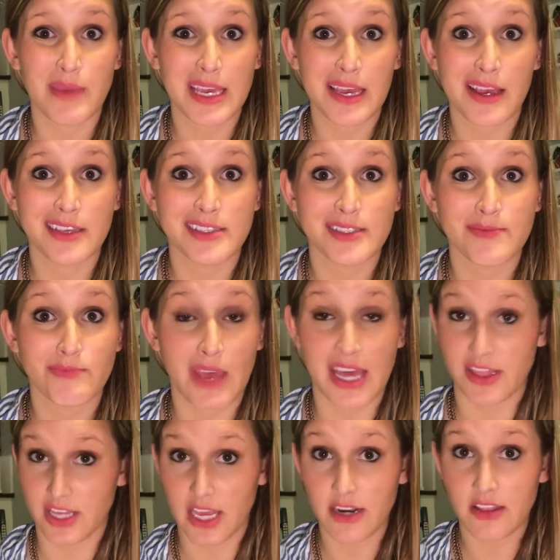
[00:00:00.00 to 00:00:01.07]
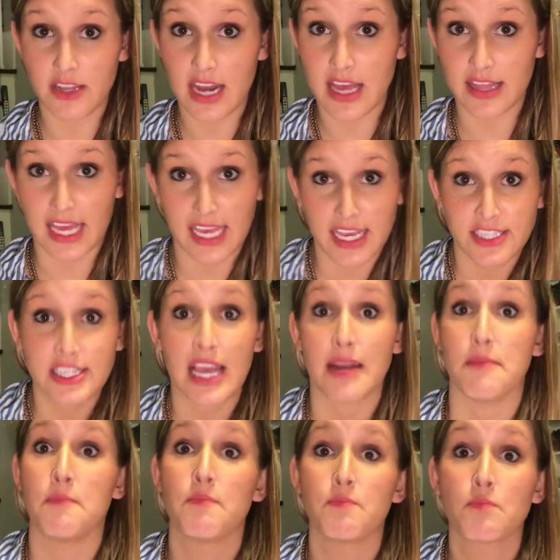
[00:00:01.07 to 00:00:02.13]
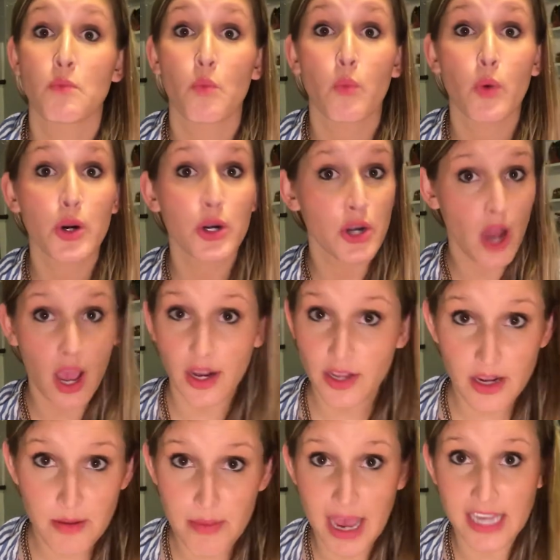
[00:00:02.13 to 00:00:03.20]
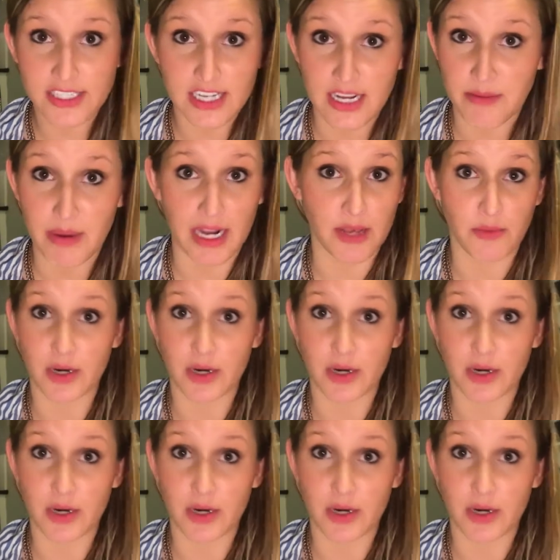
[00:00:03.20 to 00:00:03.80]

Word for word: Because at the end of the day, like I said, we're not going to bash anybody.